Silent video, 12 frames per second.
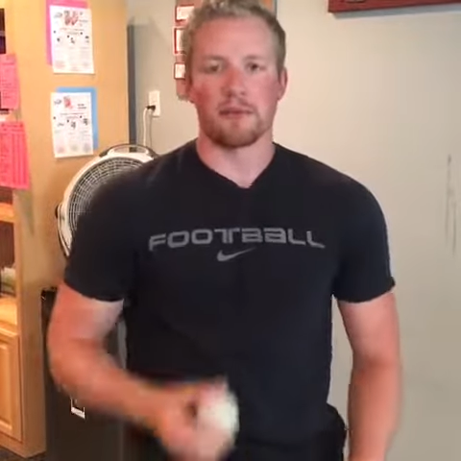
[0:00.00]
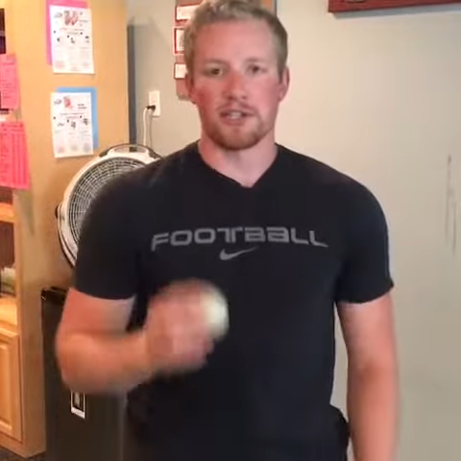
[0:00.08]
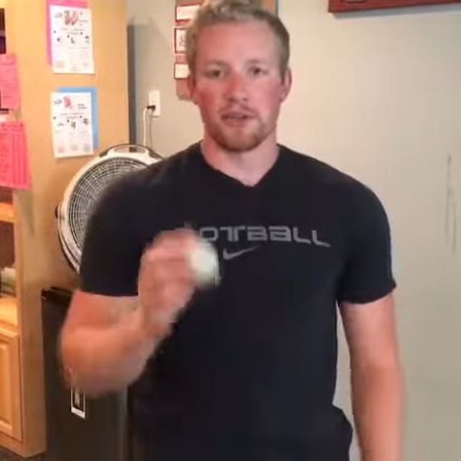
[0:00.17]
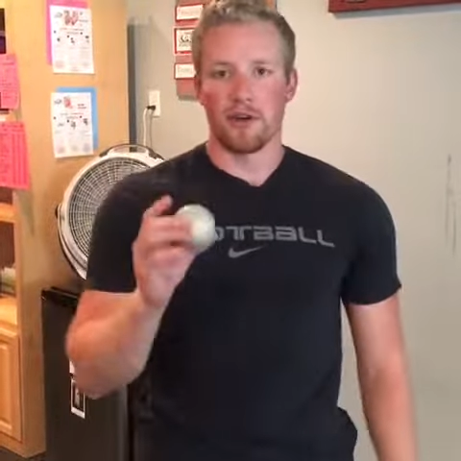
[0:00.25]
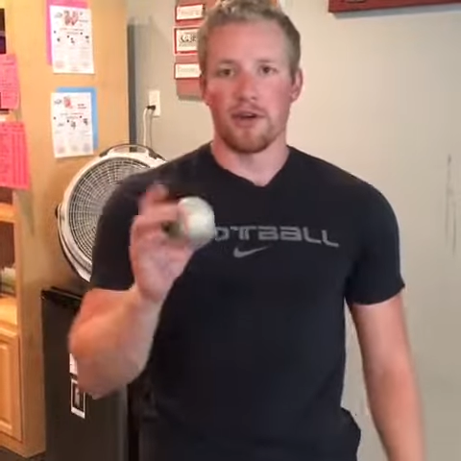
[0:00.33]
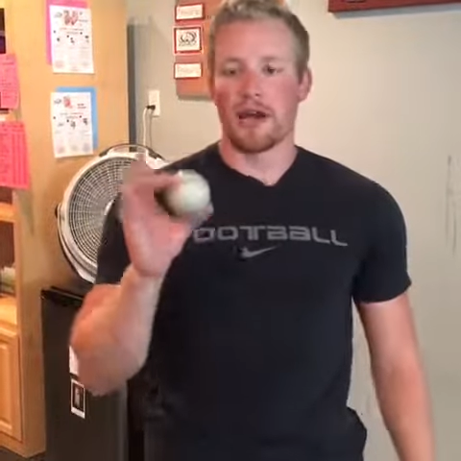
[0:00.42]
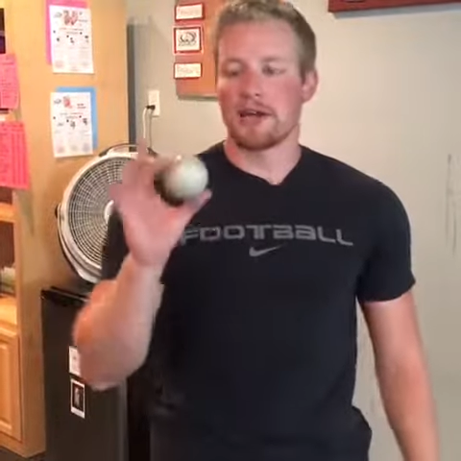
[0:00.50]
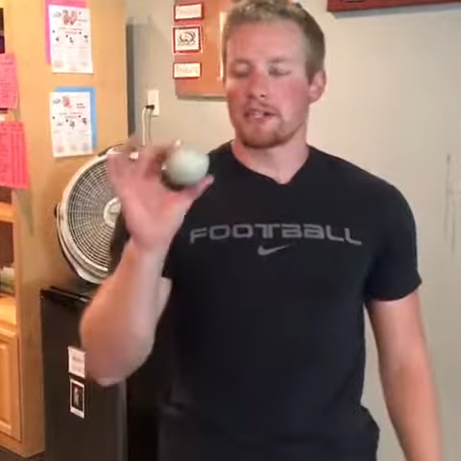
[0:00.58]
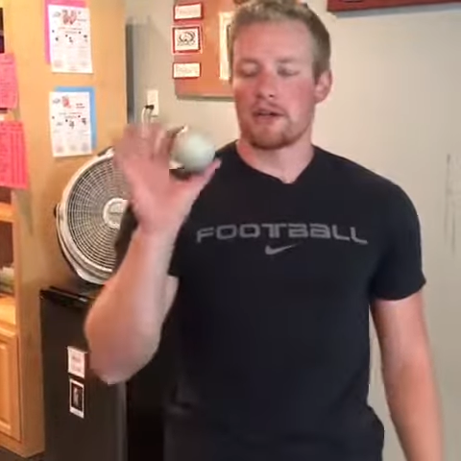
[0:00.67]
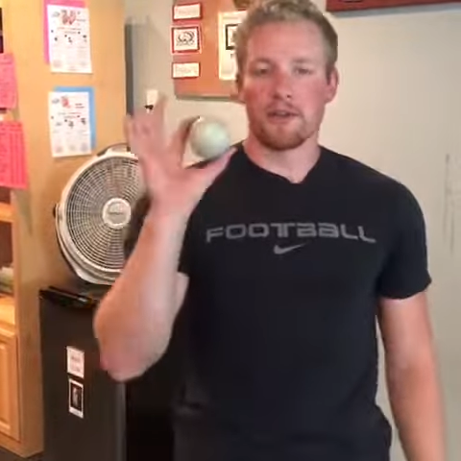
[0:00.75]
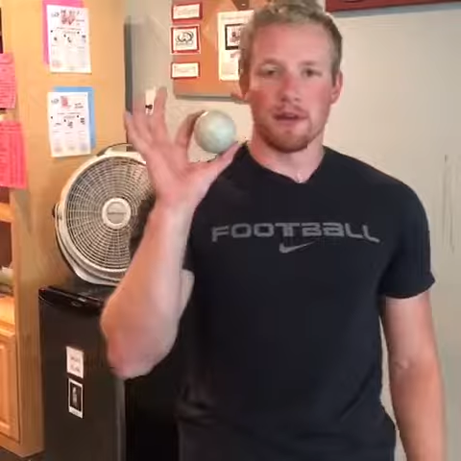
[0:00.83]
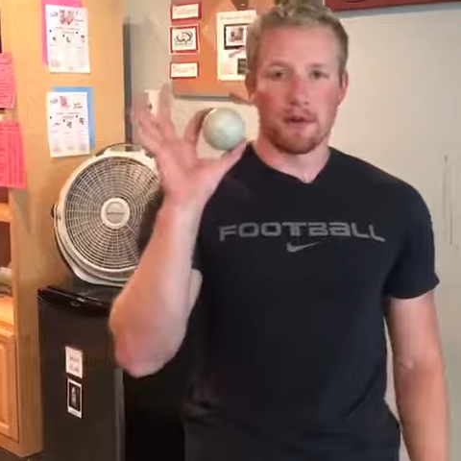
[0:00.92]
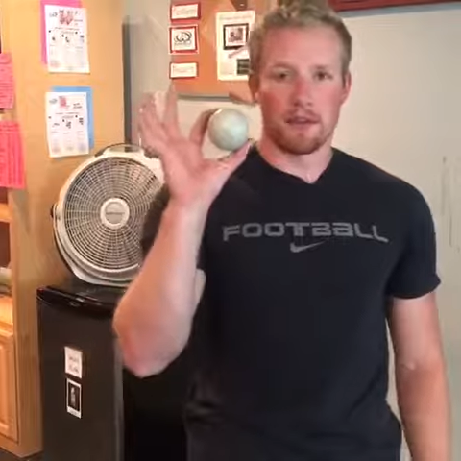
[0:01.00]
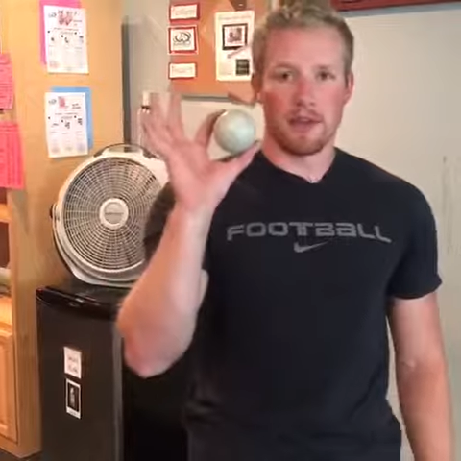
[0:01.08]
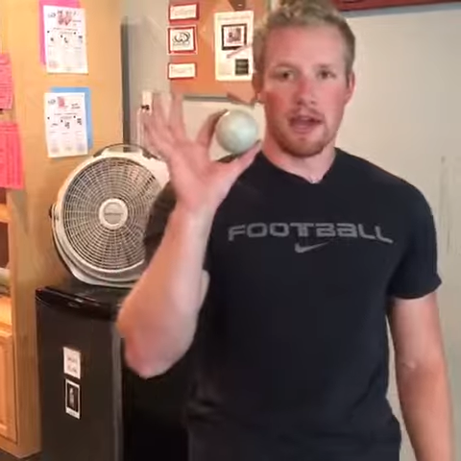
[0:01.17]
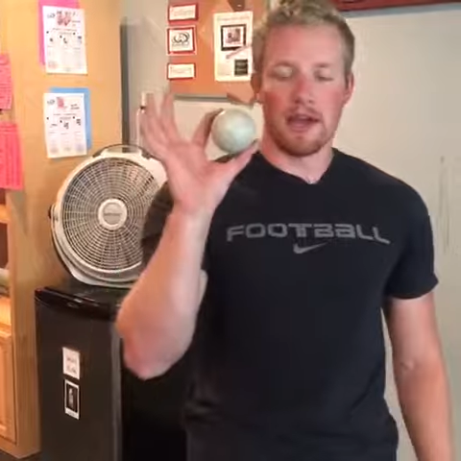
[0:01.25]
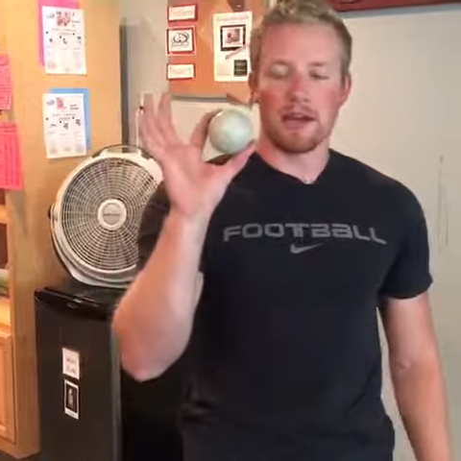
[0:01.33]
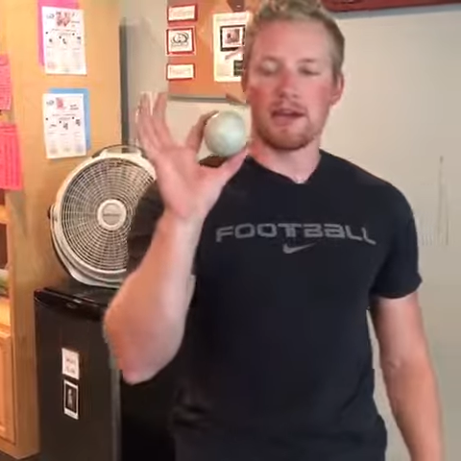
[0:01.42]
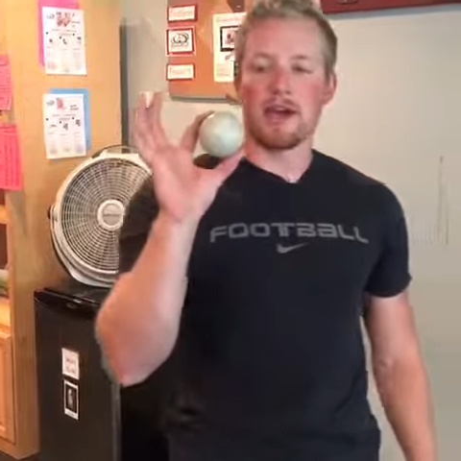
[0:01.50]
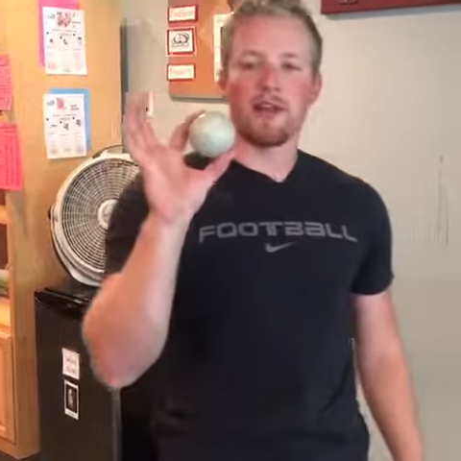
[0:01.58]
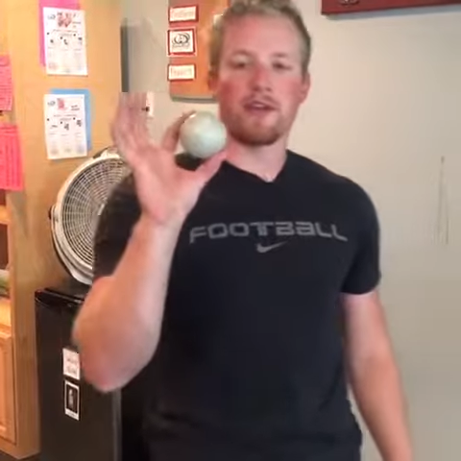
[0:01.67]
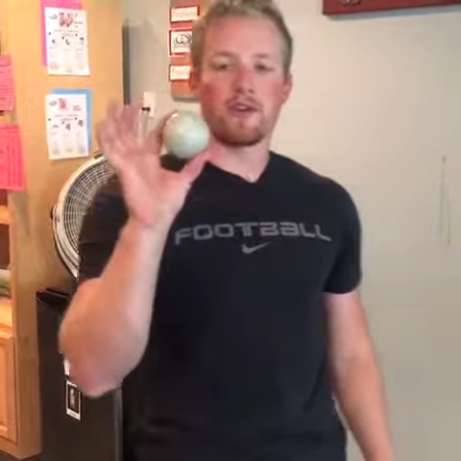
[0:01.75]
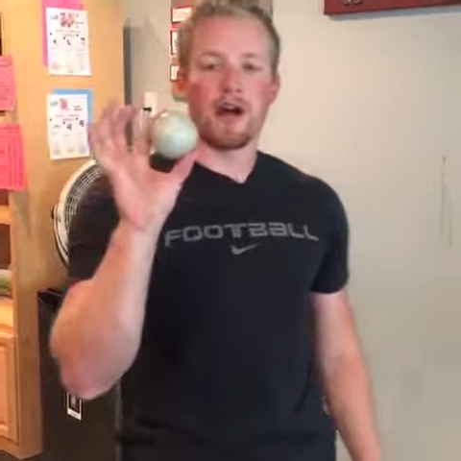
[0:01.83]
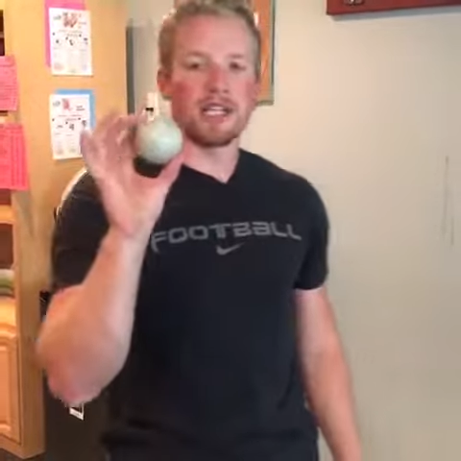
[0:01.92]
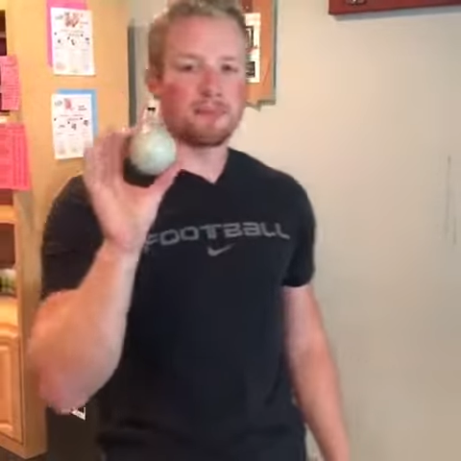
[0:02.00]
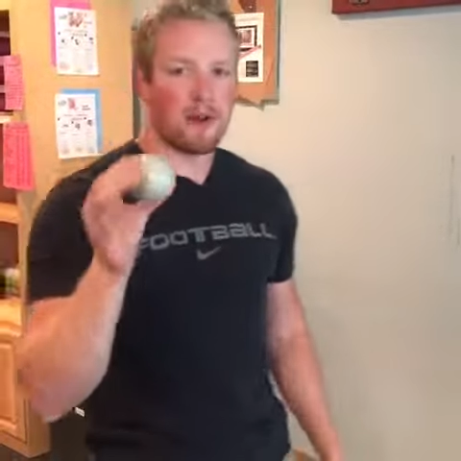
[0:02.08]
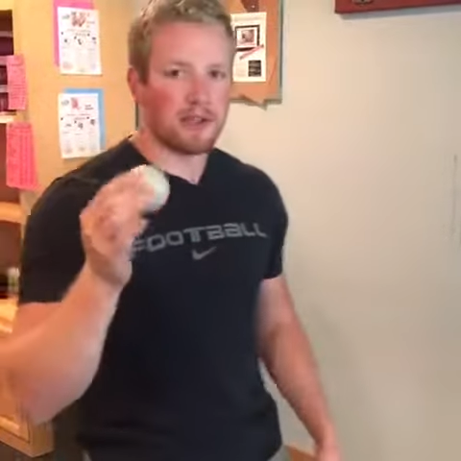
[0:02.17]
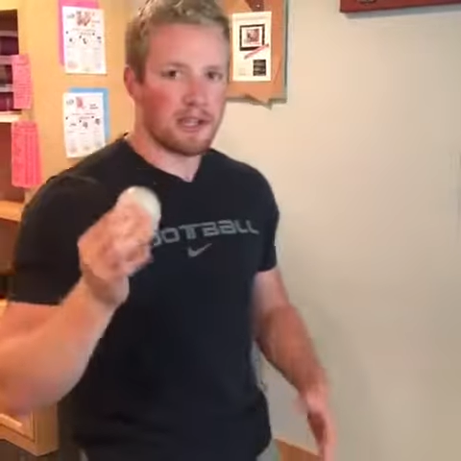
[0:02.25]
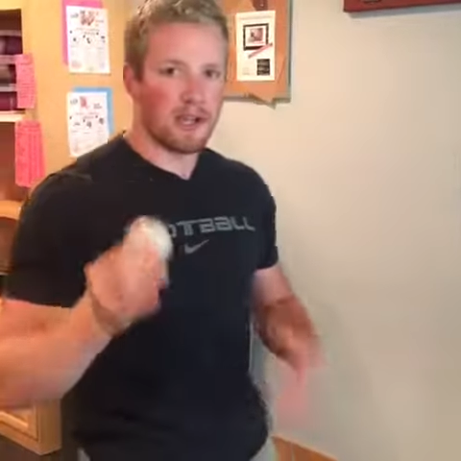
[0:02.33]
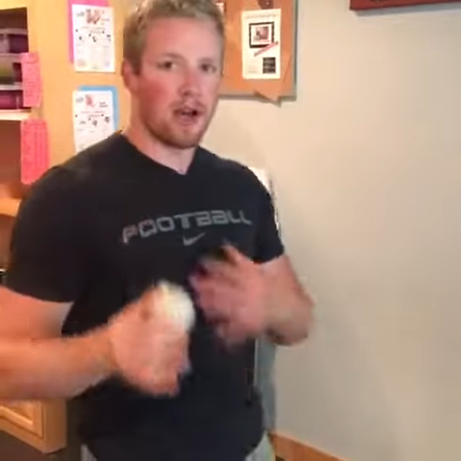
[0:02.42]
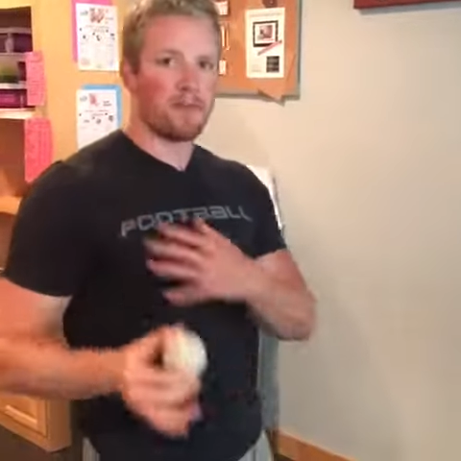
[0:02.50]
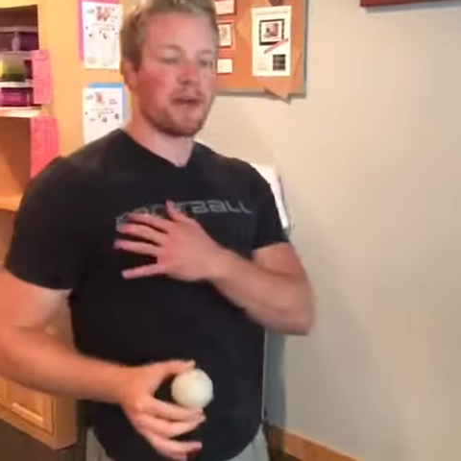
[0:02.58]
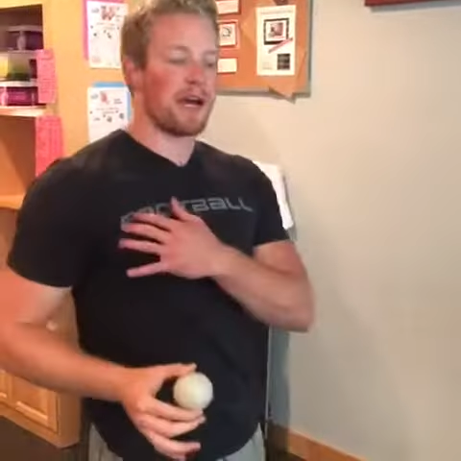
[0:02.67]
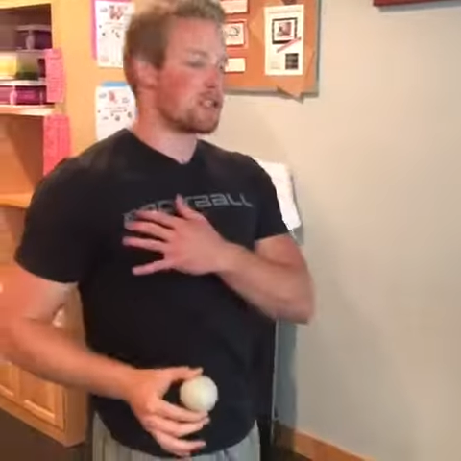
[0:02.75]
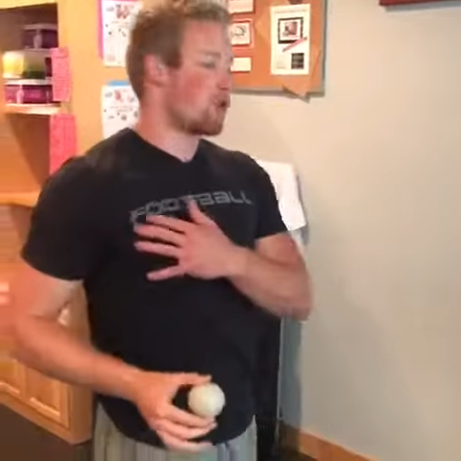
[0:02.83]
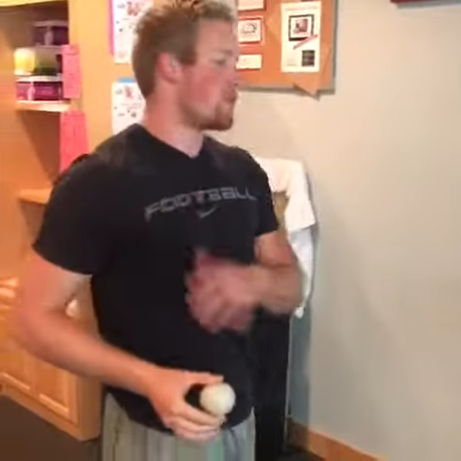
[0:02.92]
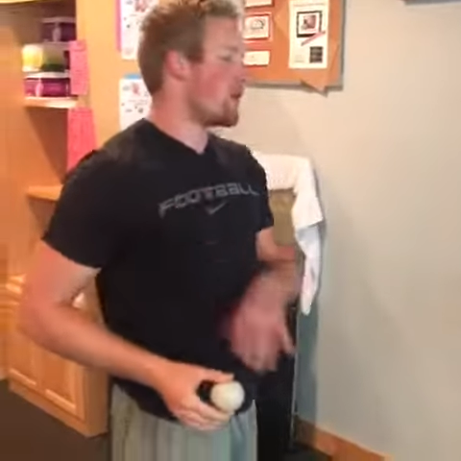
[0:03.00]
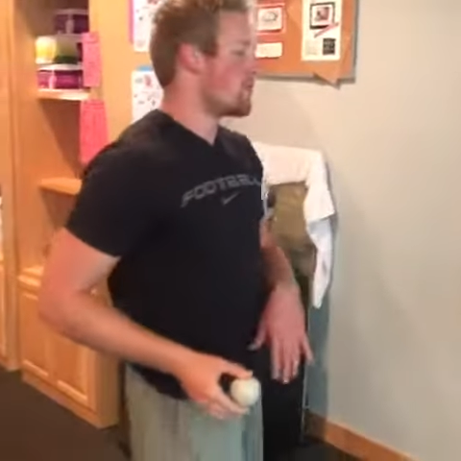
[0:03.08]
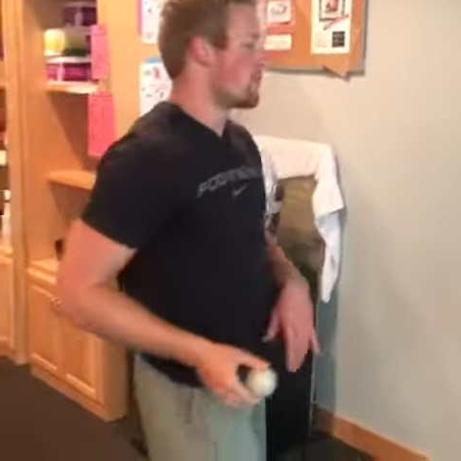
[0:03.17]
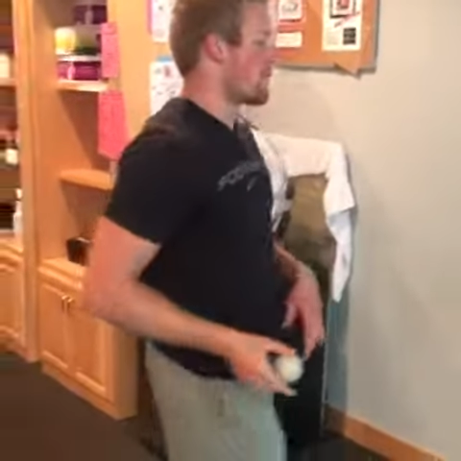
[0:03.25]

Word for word: I'm gonna show you guys something with the handy dandy lacrosse ball. It's gonna help you guys open up your